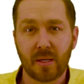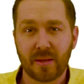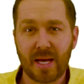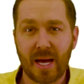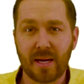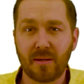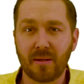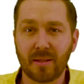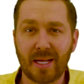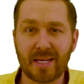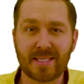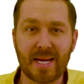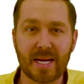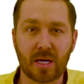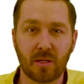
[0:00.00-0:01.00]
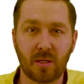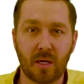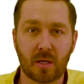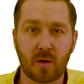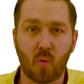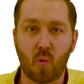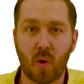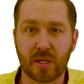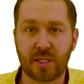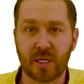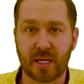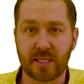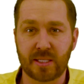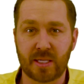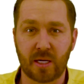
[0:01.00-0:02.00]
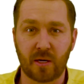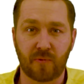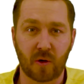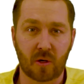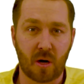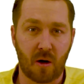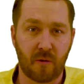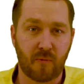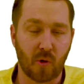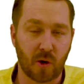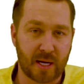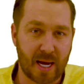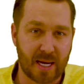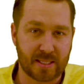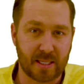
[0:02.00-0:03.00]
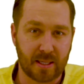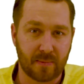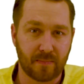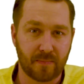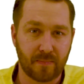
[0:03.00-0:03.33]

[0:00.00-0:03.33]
Then let's take a look what to consider for call forecasting.